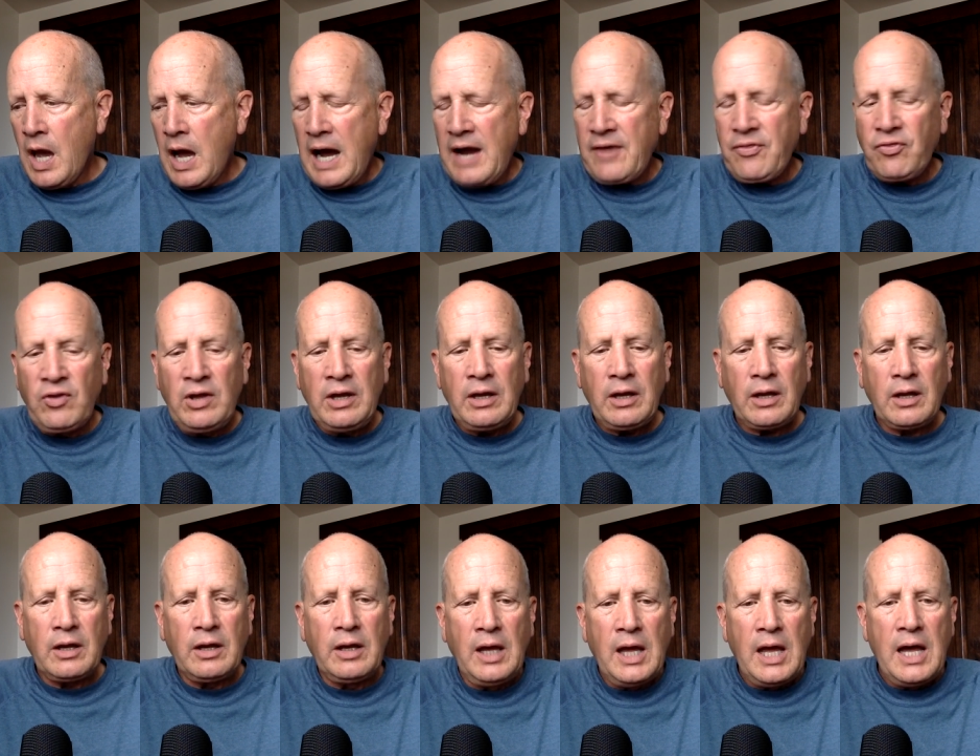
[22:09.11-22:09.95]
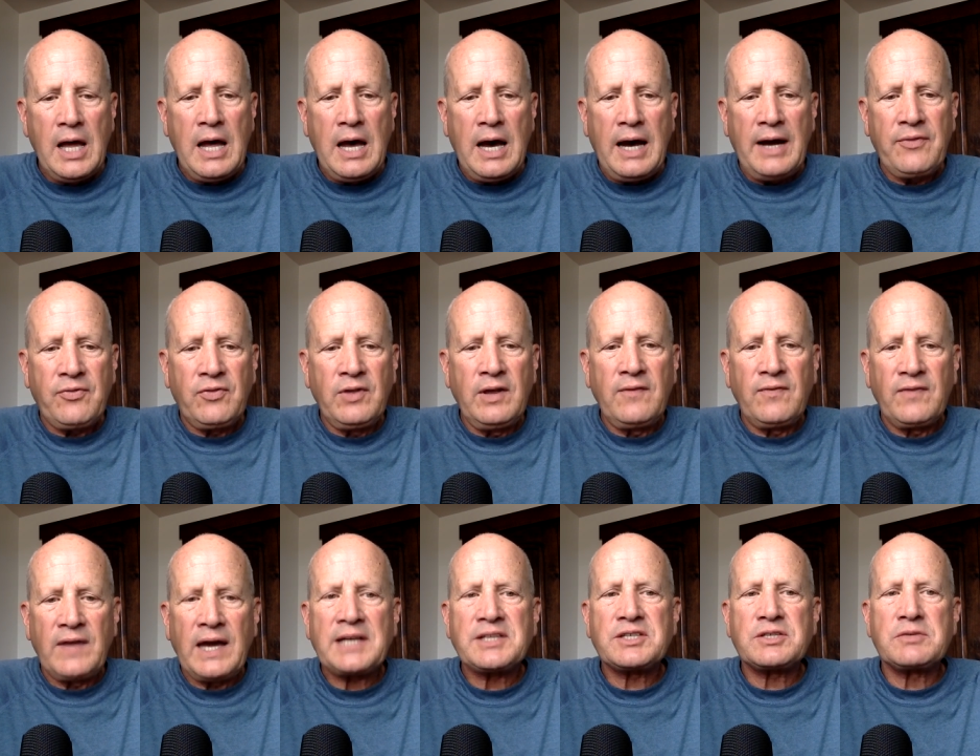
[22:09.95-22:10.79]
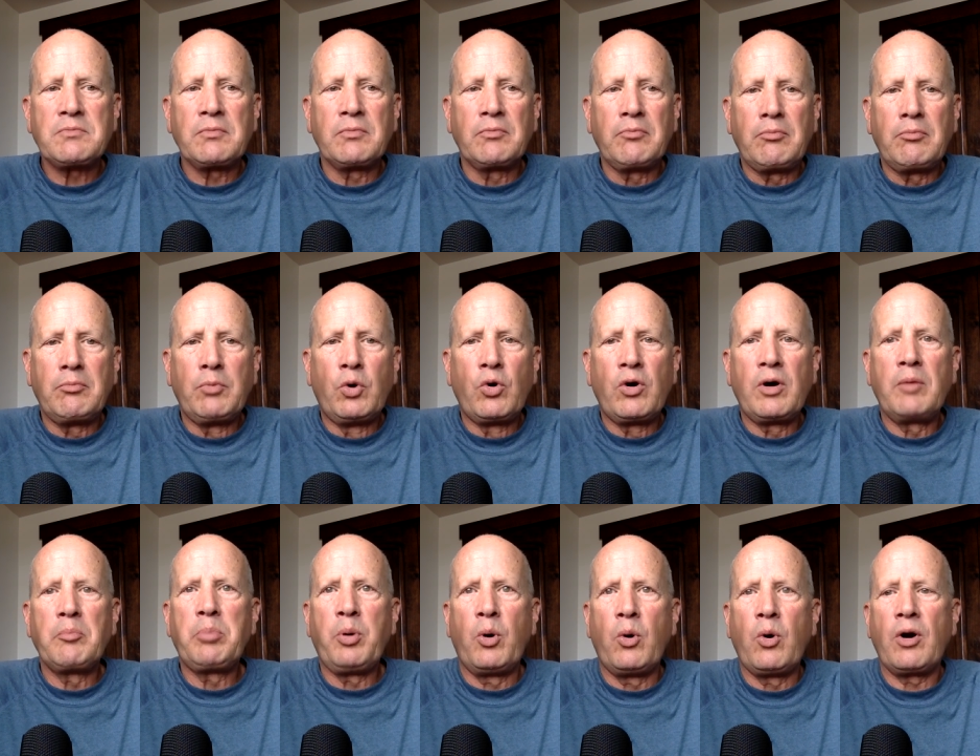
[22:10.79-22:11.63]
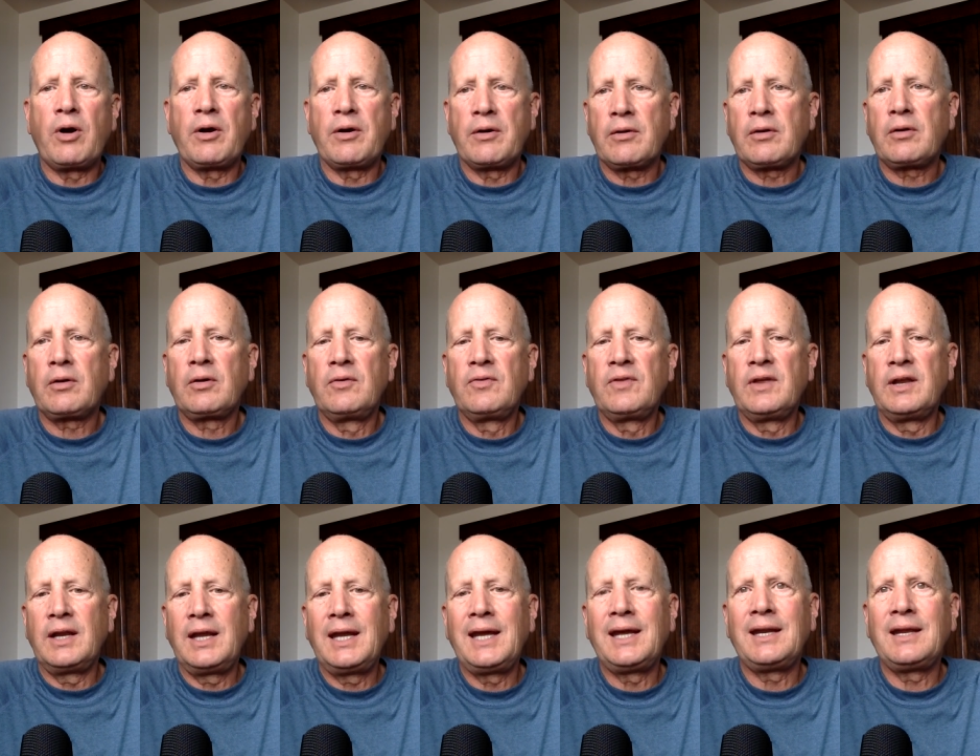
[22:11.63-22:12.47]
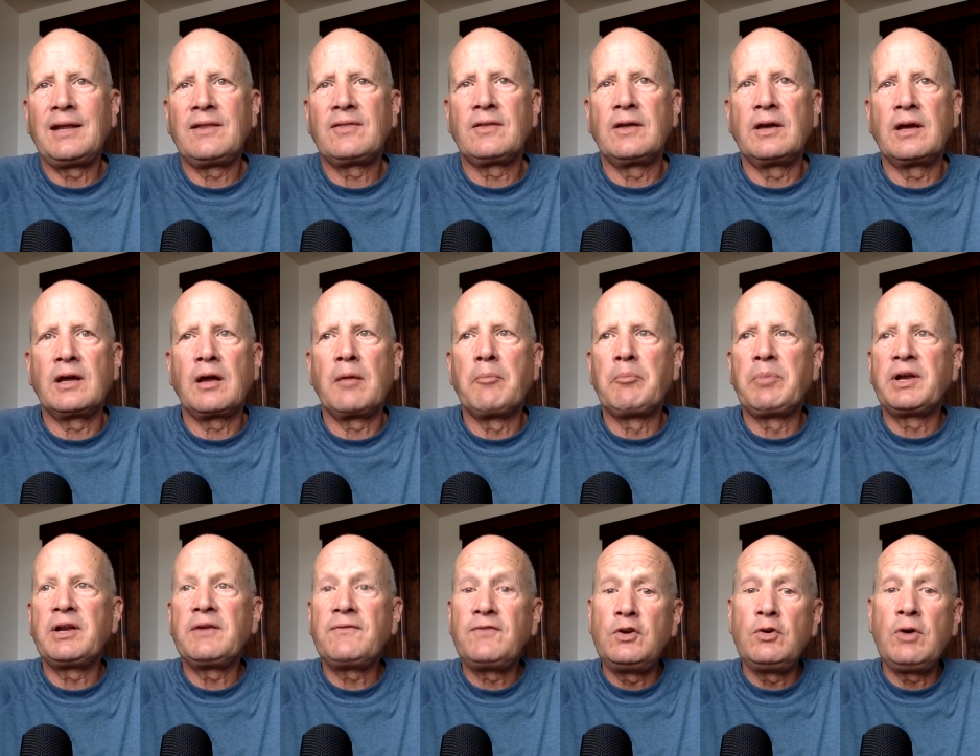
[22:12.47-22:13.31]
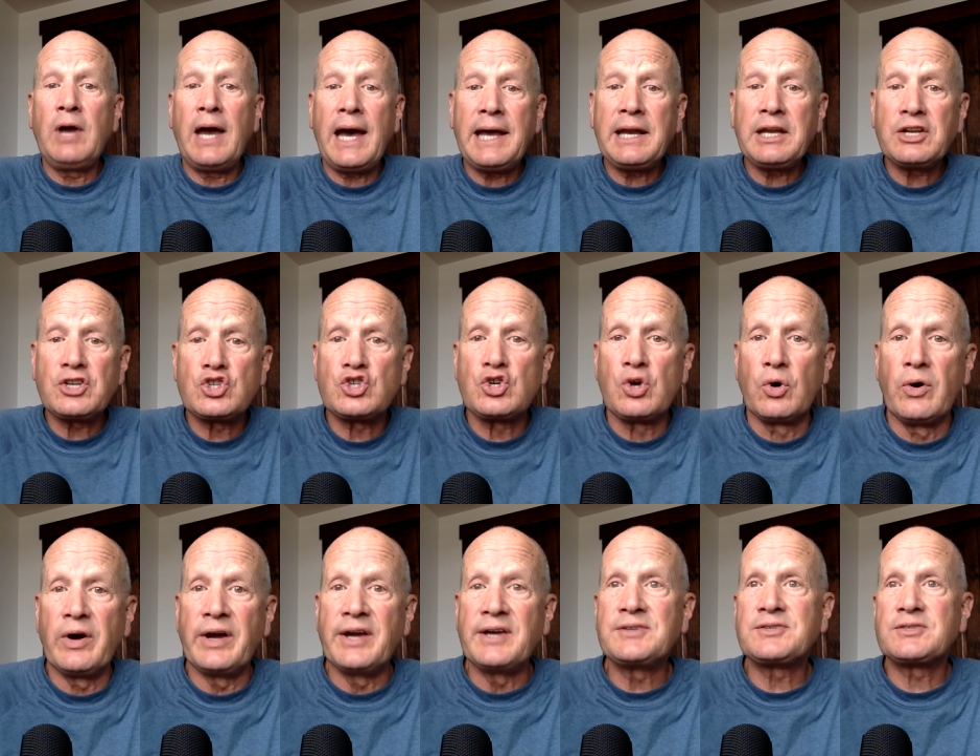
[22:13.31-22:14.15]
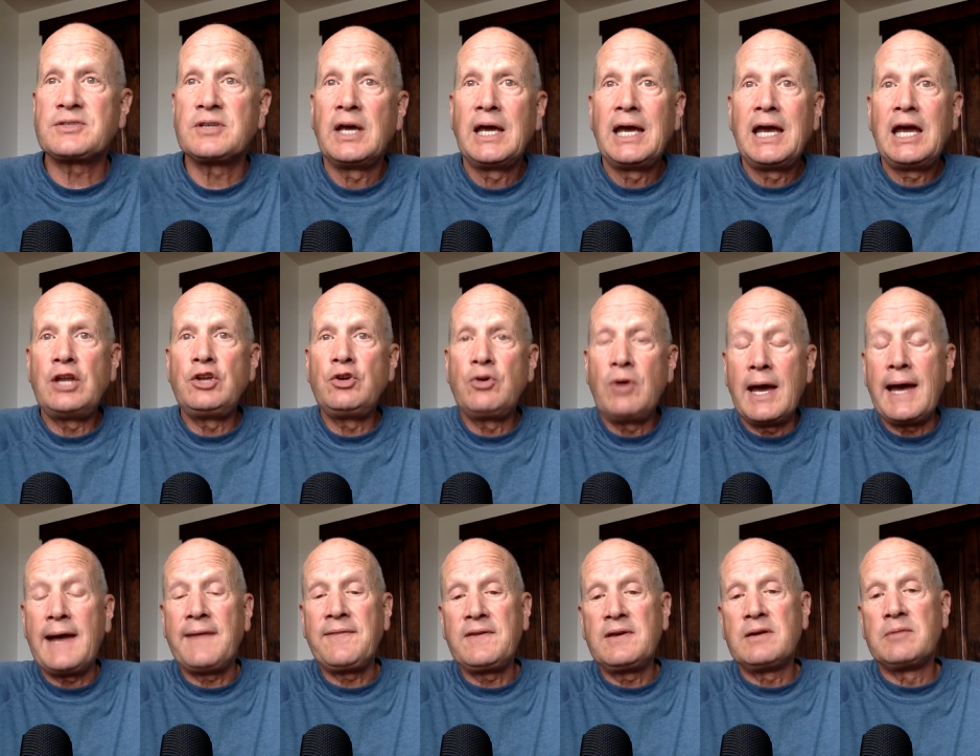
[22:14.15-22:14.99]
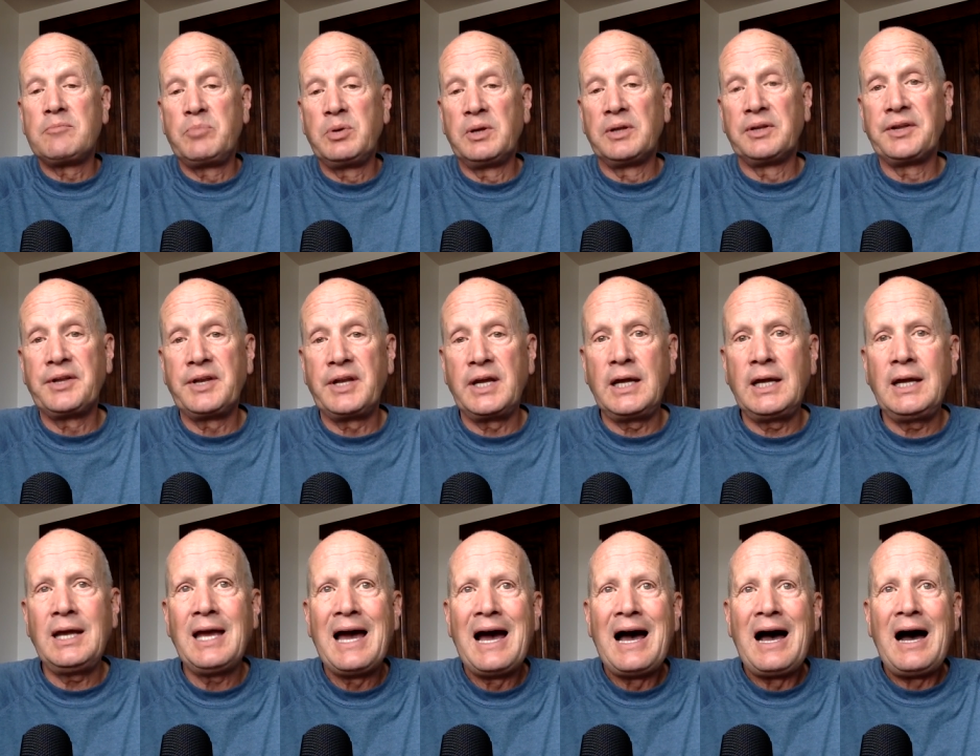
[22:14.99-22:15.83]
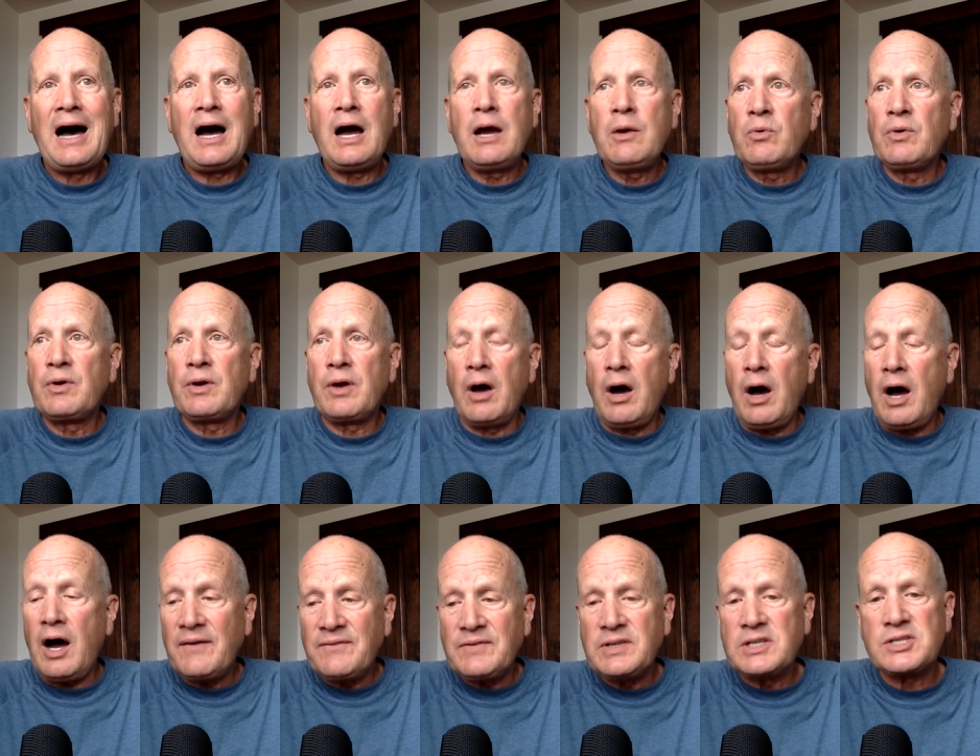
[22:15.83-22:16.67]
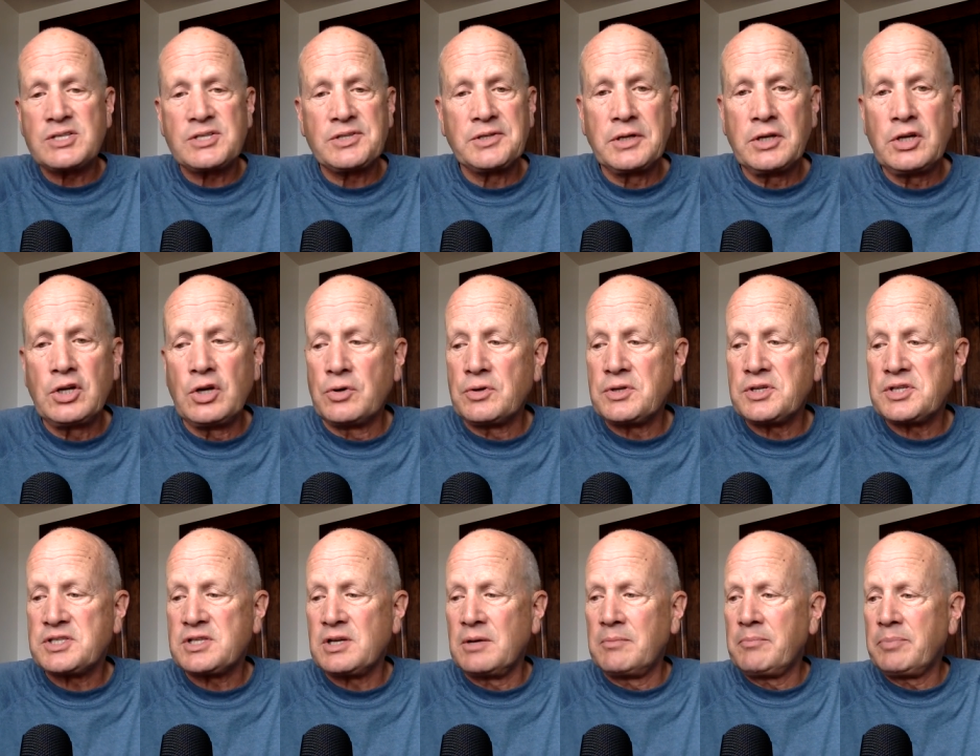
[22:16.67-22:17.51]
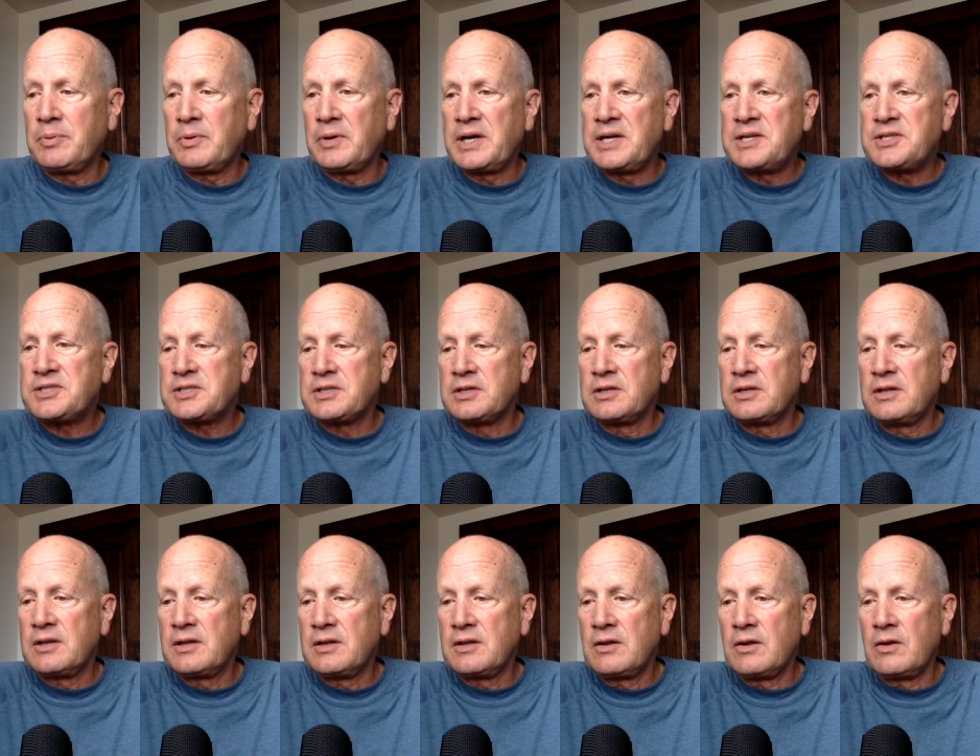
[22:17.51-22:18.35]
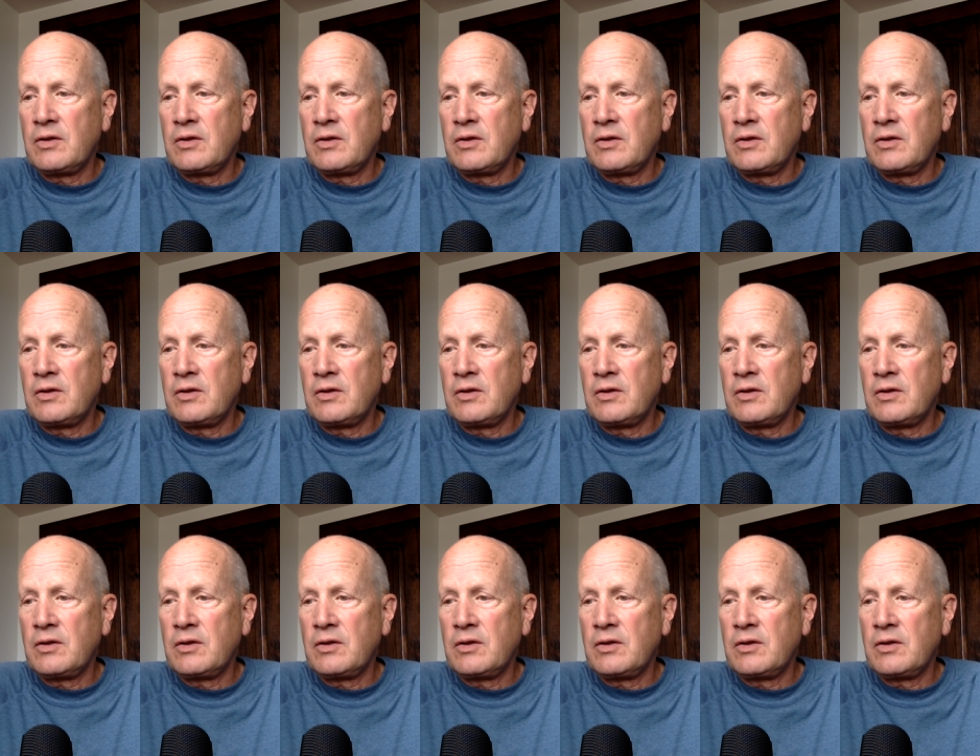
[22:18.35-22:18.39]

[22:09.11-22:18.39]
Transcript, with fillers: I think I think that's more important than anything. But if you had a choice and you had the ability, I would obviously go to some place that